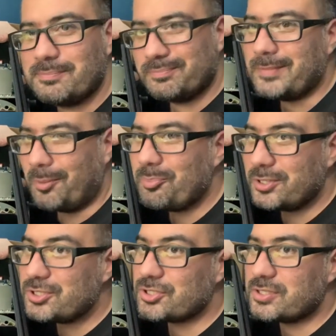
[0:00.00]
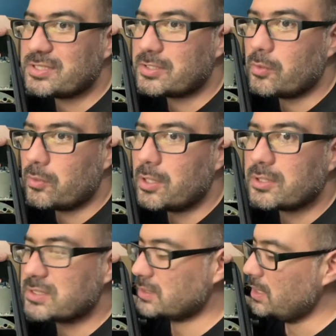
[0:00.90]
I'm pretty sure it still
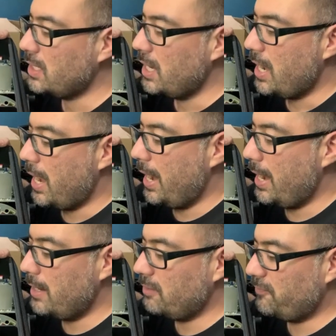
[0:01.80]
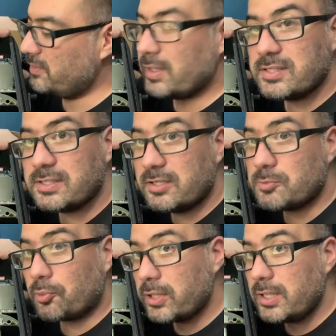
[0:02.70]
works. And if it doesn't, it's
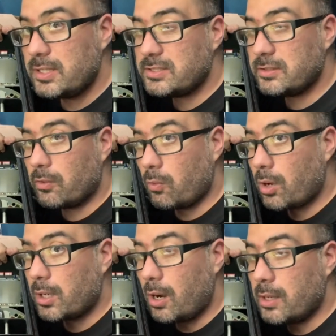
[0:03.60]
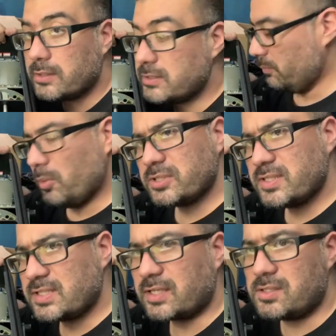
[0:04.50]
pretty easy to work on too. Most of the
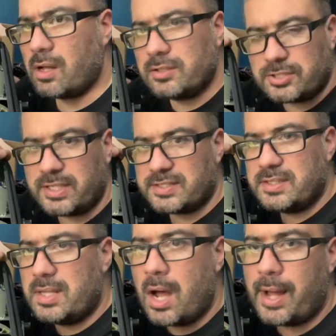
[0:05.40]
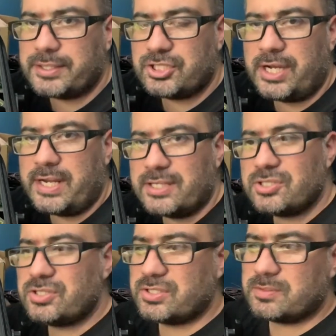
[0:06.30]
technology has not changed,
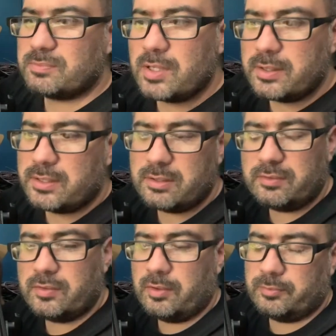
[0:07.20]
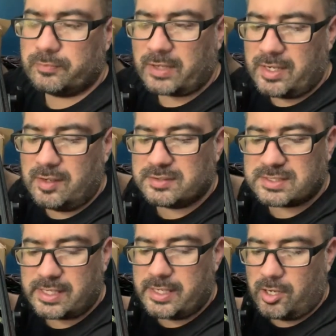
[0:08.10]
just kind of
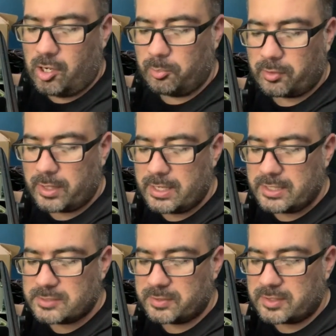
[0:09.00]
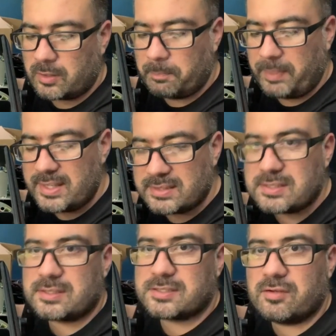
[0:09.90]
slight upgrades, but the
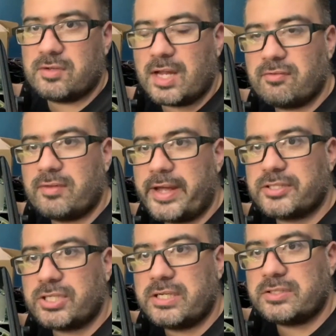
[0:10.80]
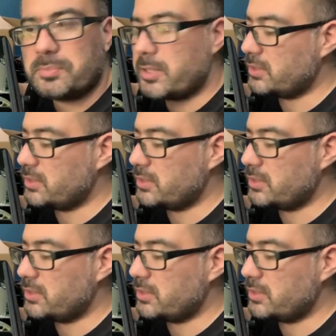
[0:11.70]
basics of it have not changed much.